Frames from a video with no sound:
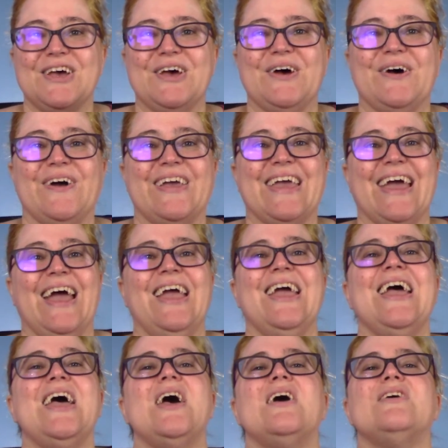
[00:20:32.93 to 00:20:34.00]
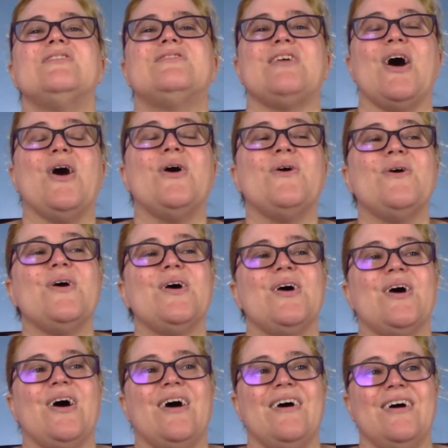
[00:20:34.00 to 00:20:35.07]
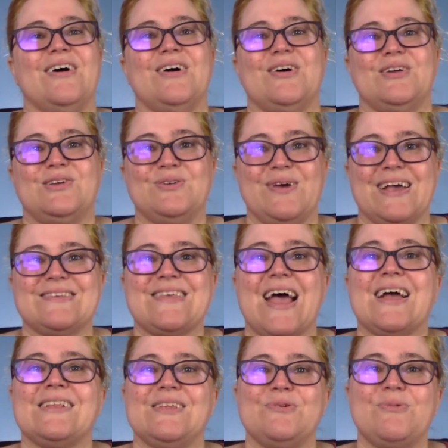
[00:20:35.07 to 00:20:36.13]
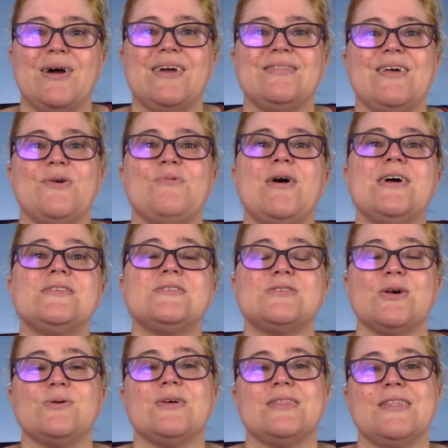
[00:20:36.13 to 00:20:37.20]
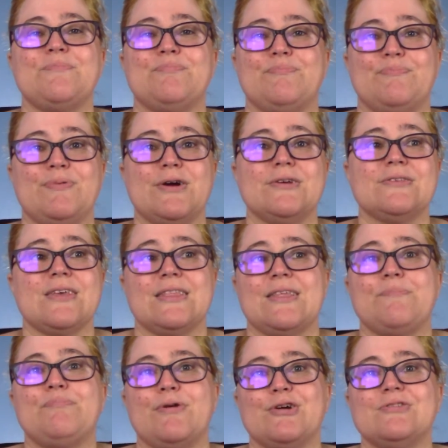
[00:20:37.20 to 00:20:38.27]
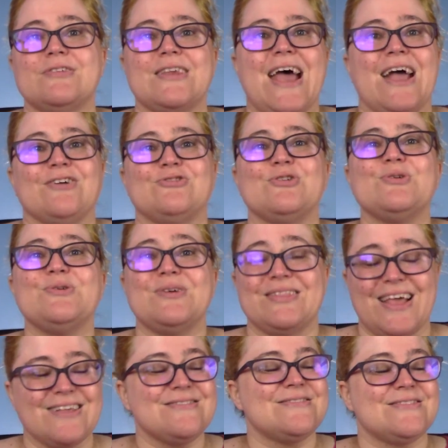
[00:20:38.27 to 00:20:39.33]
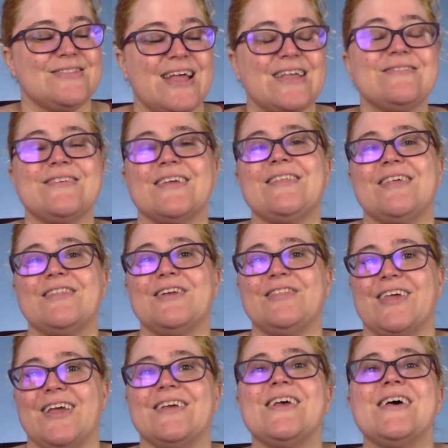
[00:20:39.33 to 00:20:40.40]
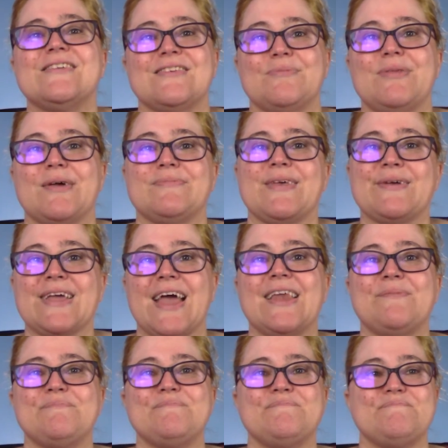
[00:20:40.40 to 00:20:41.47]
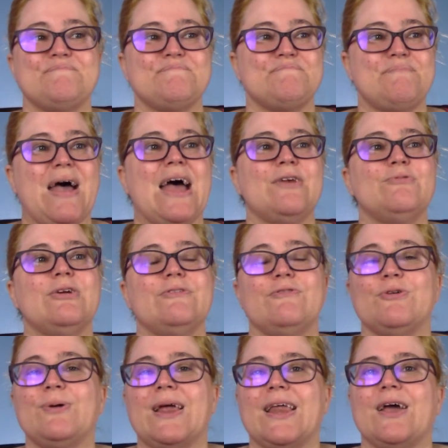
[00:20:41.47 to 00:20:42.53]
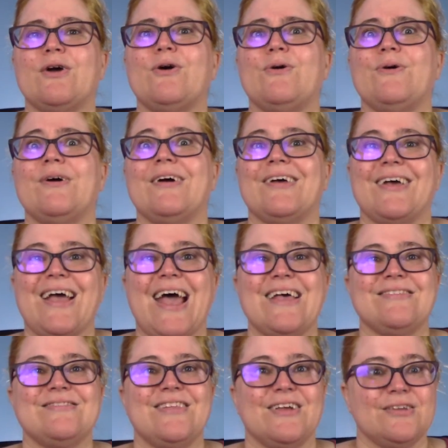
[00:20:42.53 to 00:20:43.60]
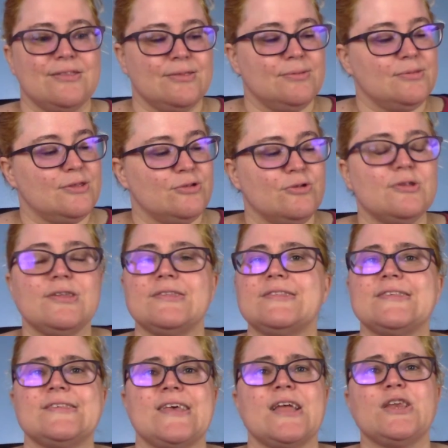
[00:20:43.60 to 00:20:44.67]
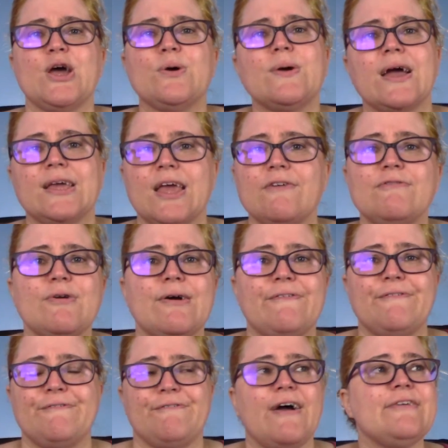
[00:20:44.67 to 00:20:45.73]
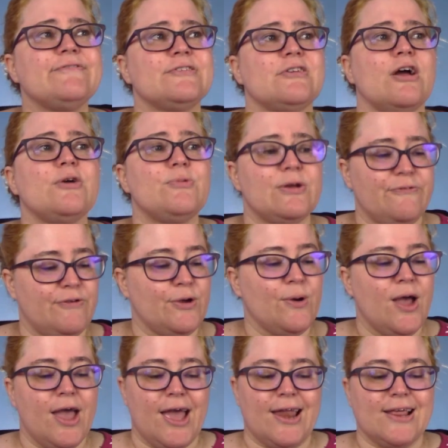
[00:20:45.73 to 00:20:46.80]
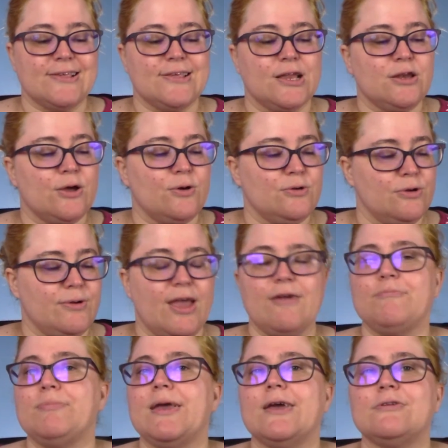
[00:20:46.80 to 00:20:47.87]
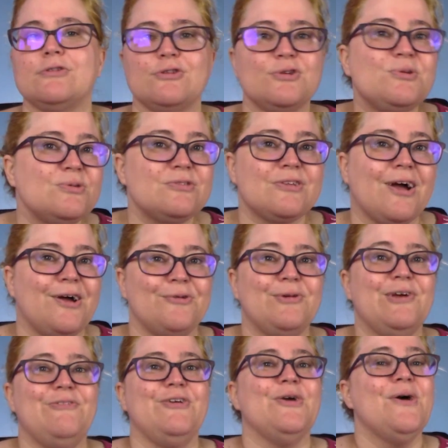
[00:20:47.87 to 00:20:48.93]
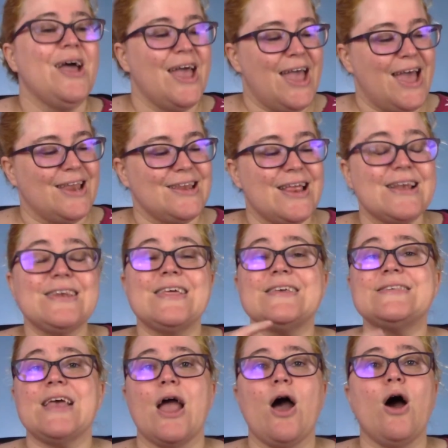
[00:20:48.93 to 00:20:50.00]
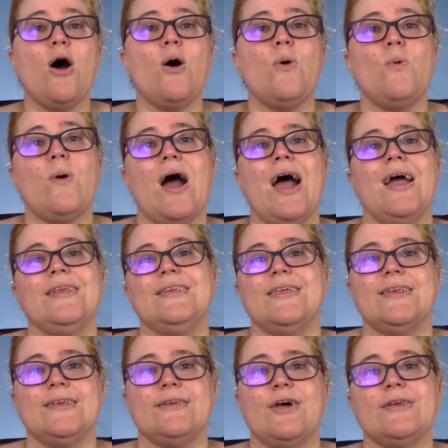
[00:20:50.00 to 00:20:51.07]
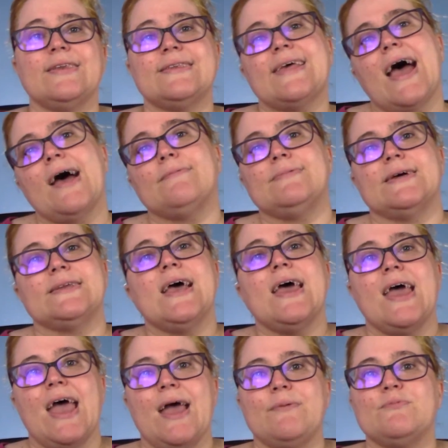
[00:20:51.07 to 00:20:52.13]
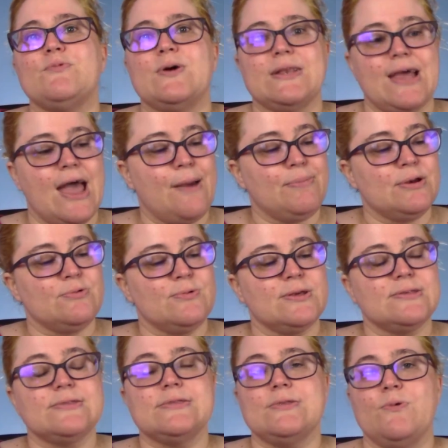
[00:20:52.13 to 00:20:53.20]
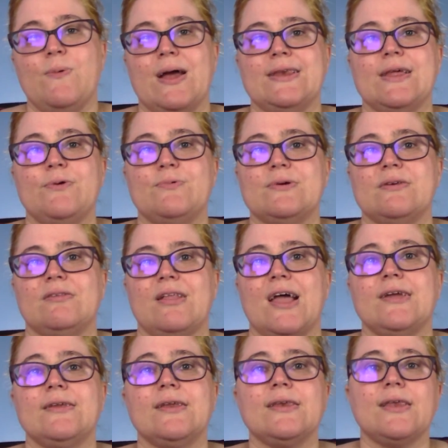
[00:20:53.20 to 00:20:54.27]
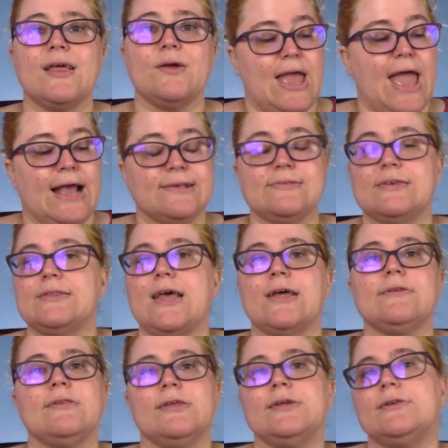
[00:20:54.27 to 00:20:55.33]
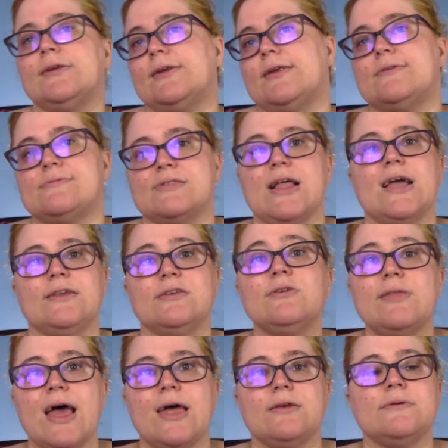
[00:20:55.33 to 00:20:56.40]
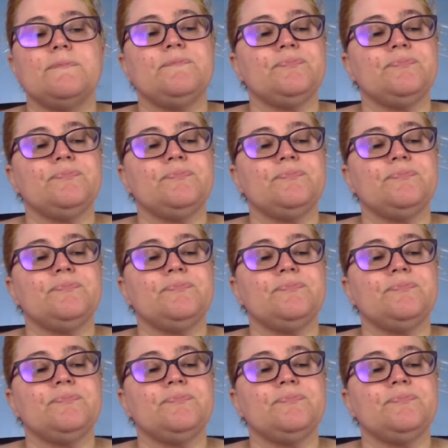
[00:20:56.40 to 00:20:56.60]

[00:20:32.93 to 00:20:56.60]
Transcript: okay, so to exactly where they want. So the person actually, that's another thing. Sometimes I get a bad review and I go ask the students, they say, no, I gave you a 5-star review, and I say, no, you gave me a 2-star review. And then they say, oh, I did it on the tablet, and what happened was when they were sliding, they accidentally didn't slide to the end.